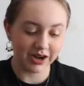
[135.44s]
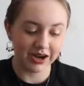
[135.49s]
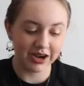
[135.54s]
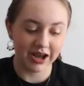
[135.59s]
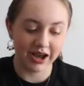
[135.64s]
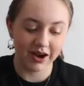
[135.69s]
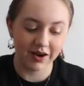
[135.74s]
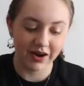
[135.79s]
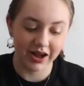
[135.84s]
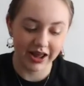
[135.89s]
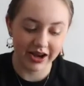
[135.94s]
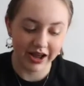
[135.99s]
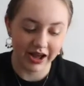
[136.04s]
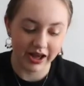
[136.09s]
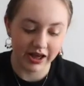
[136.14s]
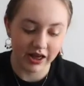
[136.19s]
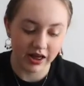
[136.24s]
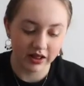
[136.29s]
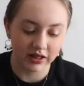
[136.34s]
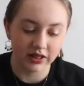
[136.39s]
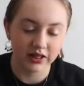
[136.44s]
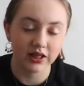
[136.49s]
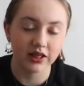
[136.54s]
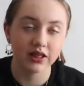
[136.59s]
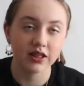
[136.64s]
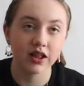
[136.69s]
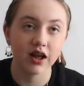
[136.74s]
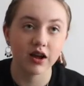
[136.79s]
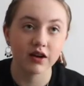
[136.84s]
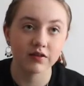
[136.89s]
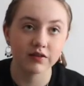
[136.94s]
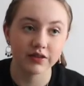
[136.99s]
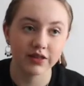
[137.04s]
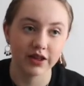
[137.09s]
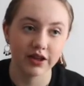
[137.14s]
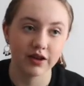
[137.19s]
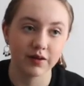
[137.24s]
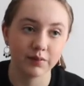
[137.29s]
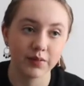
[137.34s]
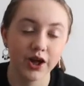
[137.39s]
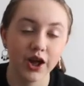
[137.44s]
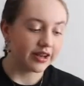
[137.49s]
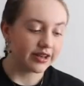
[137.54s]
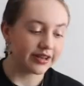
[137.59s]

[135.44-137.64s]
right now and I love them.